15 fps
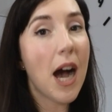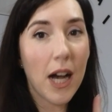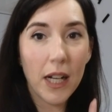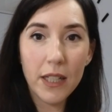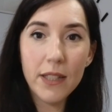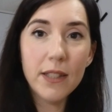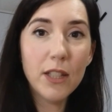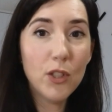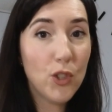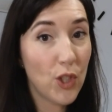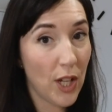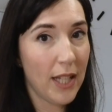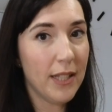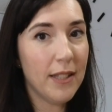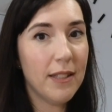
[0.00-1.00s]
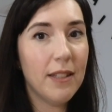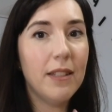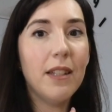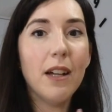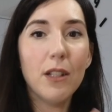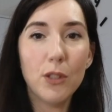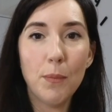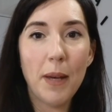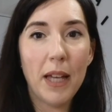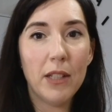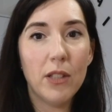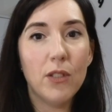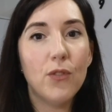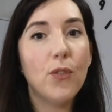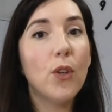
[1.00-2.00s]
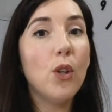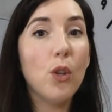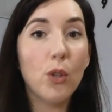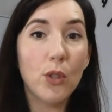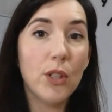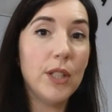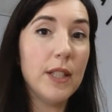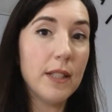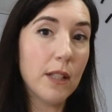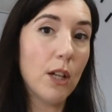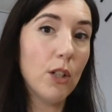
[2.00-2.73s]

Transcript: I'd suggest another method for longer discussions. For